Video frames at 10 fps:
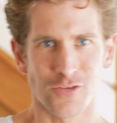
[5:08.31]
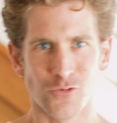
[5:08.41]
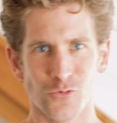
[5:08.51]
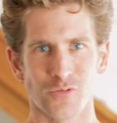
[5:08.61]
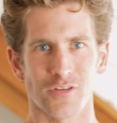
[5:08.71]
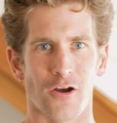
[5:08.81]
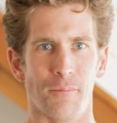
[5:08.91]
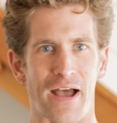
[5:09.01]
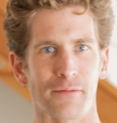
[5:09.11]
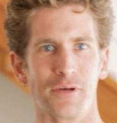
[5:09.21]
use our
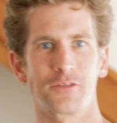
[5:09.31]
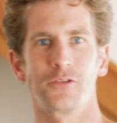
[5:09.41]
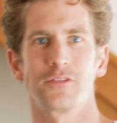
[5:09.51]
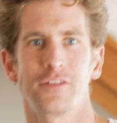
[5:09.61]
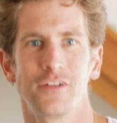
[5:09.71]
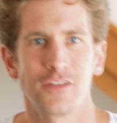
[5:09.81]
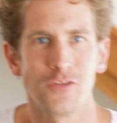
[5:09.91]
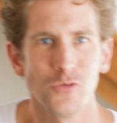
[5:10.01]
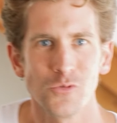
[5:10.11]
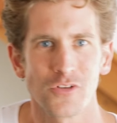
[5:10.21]
back muscles,
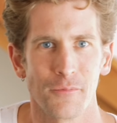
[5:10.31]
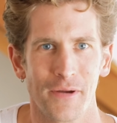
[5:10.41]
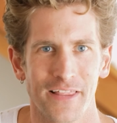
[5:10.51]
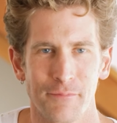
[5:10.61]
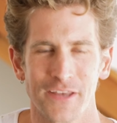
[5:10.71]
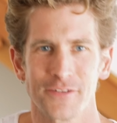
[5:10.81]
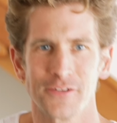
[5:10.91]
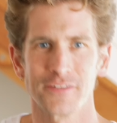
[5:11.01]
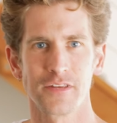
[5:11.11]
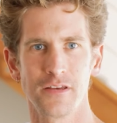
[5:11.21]
use our belly
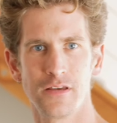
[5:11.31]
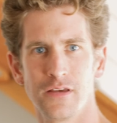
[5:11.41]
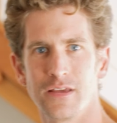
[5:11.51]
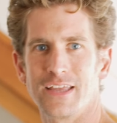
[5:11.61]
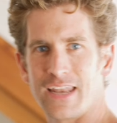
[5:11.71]
muscles, In